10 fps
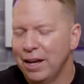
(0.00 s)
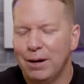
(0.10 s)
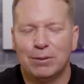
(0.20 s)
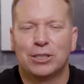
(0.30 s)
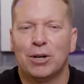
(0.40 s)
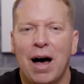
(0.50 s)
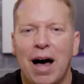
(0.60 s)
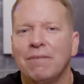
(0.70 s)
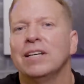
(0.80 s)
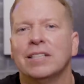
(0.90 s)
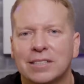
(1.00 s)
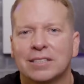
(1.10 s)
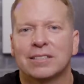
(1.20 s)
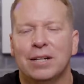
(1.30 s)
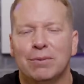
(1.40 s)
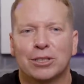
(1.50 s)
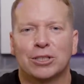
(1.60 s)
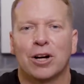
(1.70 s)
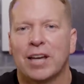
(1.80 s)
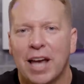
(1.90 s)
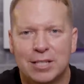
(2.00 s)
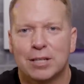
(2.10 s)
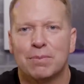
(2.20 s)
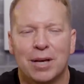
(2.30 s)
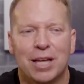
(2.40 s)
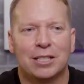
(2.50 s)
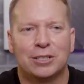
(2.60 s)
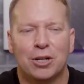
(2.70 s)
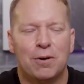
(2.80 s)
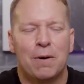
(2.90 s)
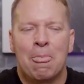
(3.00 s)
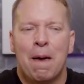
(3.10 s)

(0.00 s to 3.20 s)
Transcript: it was so obvious. It was sarcasm and a joke.